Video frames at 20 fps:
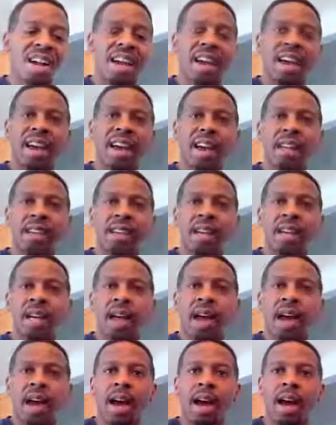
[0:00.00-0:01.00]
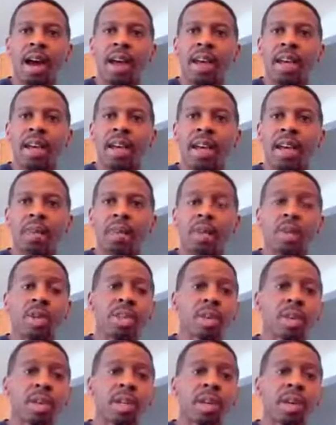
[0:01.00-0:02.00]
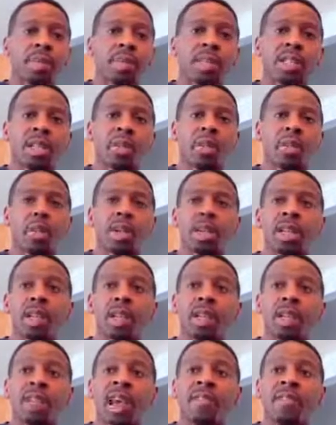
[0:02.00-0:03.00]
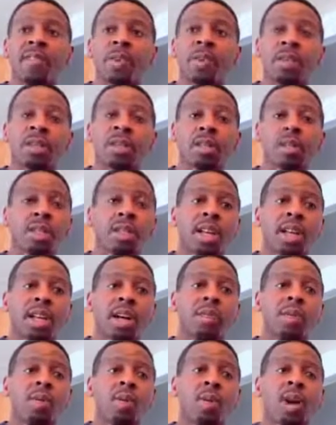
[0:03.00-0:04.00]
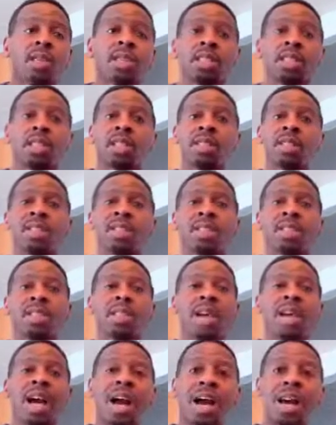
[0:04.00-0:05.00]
And I am a research chemist. I work at the Naval Research Lab in Washington, D.C.